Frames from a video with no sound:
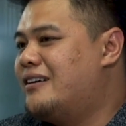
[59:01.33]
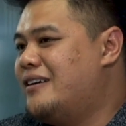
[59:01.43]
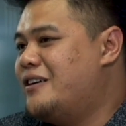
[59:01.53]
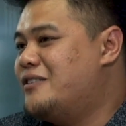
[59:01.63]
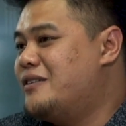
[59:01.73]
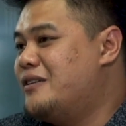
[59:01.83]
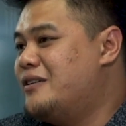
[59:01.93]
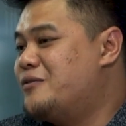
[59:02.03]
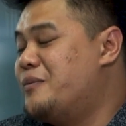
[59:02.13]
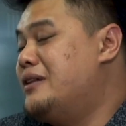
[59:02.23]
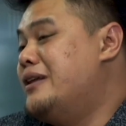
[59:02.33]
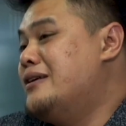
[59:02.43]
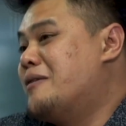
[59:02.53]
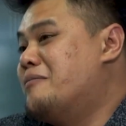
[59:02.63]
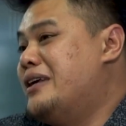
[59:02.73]
he's building
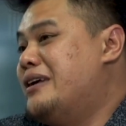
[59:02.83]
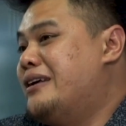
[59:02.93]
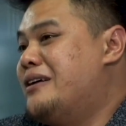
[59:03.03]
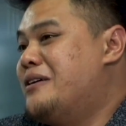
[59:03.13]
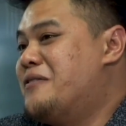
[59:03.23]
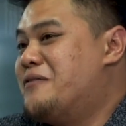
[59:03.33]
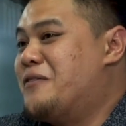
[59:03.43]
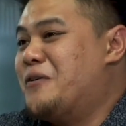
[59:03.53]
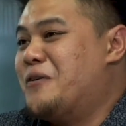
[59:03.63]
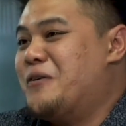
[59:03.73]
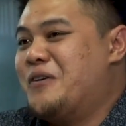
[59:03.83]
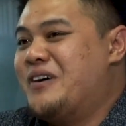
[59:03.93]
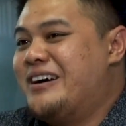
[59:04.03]
something for